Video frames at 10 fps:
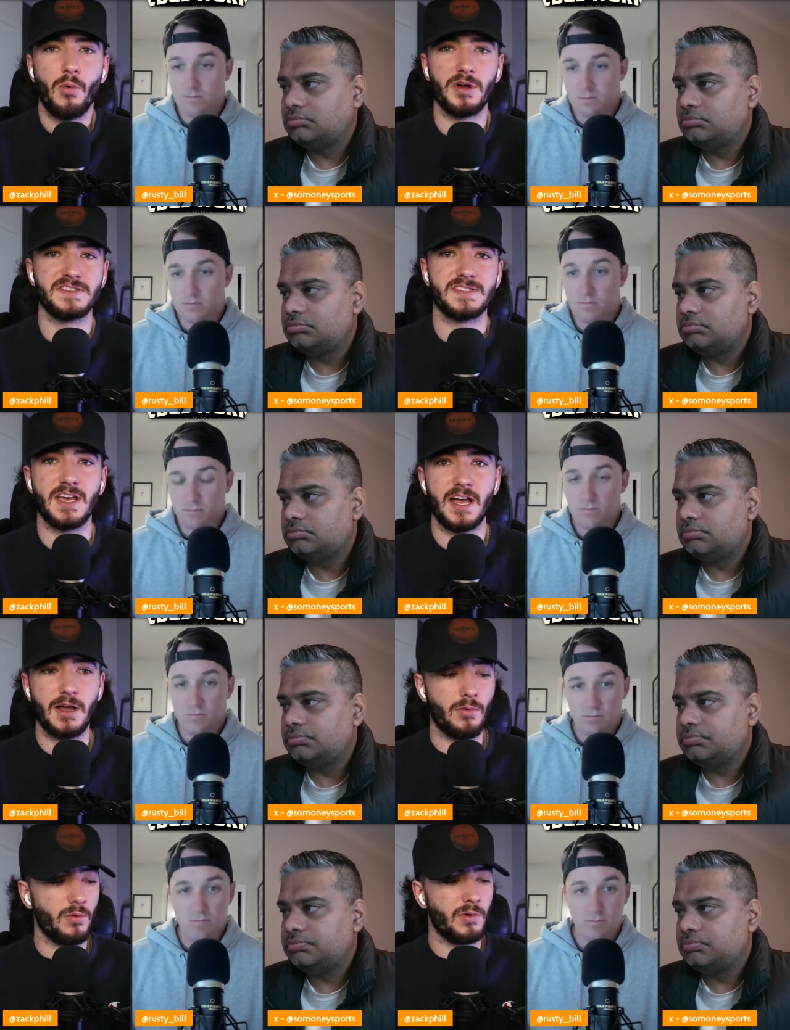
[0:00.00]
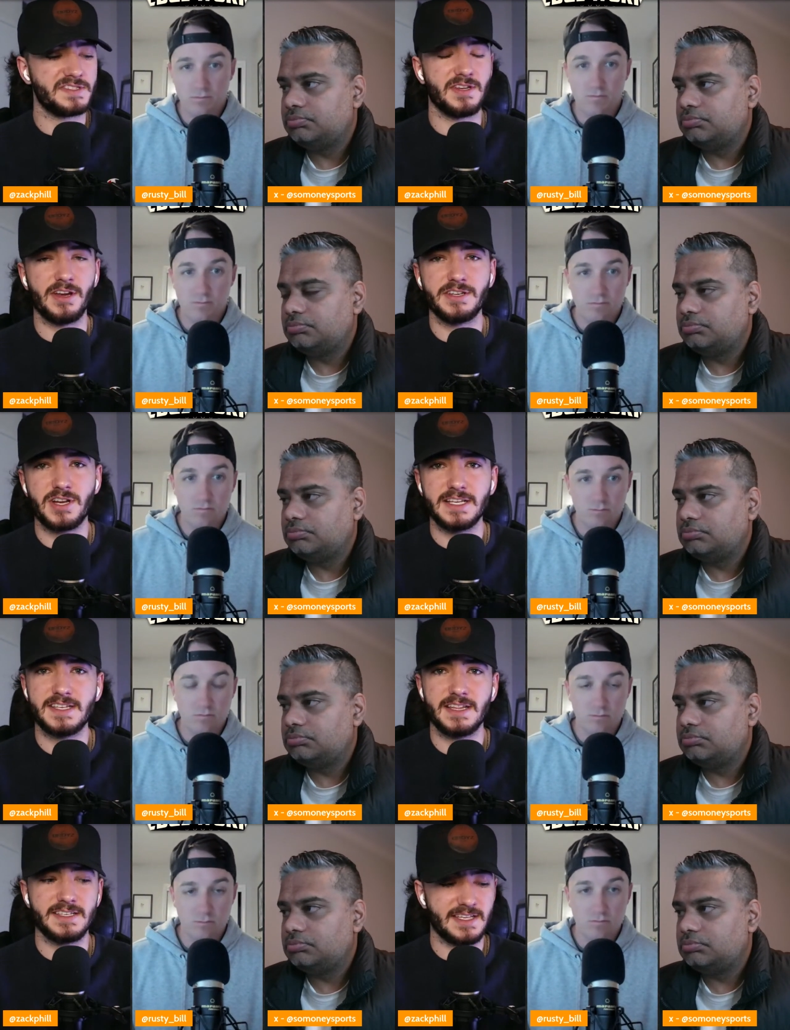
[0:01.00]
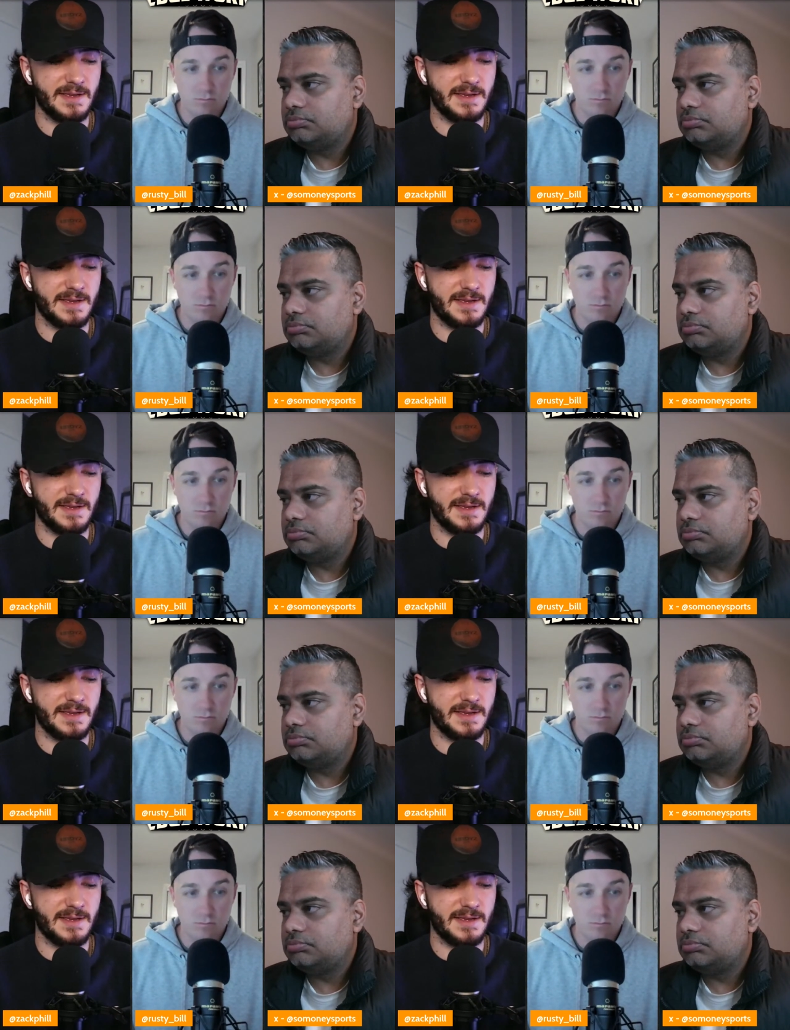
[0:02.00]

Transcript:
Speaker 1: What's uh, what's your interest in this